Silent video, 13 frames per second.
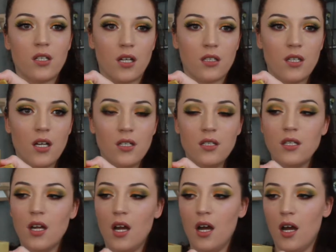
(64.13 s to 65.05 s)
Dun dun
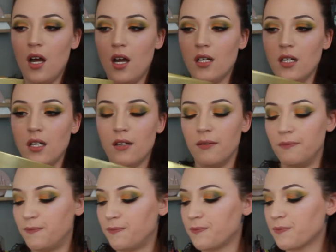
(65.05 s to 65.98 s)

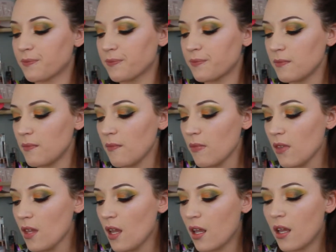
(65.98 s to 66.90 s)

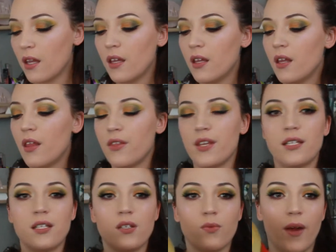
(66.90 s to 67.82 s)
dun!
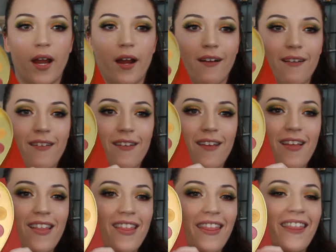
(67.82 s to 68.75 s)
This is where
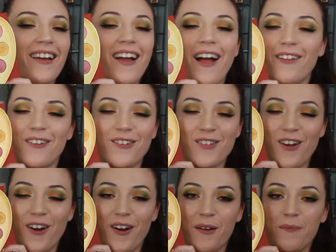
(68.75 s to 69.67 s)
the colors
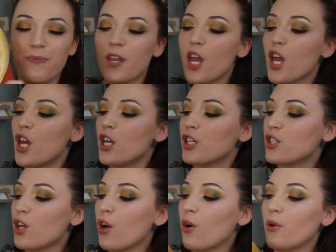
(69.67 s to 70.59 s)
are.
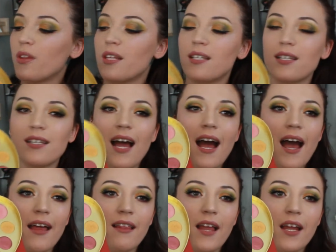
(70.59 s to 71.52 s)
So this is a
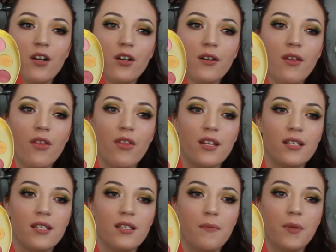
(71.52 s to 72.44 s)
highlighter,
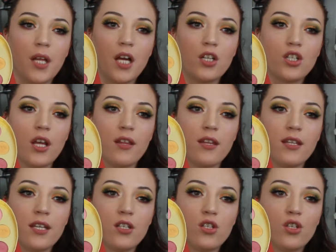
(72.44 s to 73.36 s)
this is a blush, and then
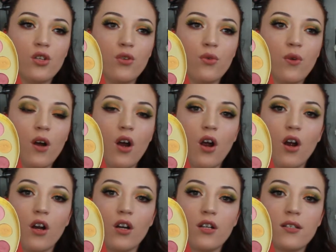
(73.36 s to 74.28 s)
these two
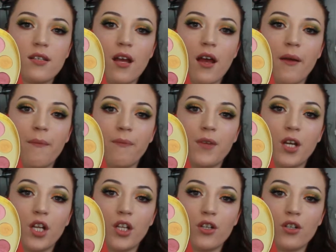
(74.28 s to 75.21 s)
are some
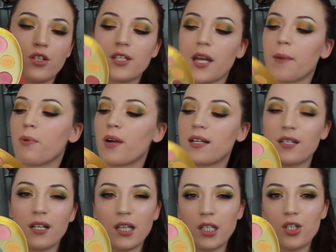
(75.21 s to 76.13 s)
glitters, like
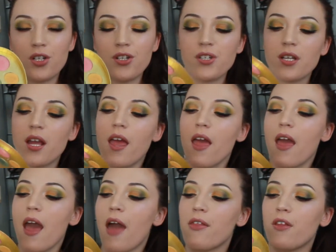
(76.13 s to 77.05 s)
pressed glitters.
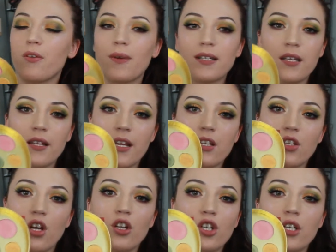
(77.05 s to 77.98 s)
And then the rest of these
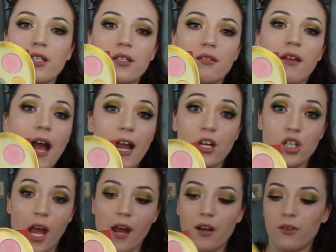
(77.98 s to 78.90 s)
are just
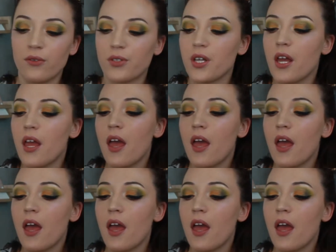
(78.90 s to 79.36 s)
eyeshadows.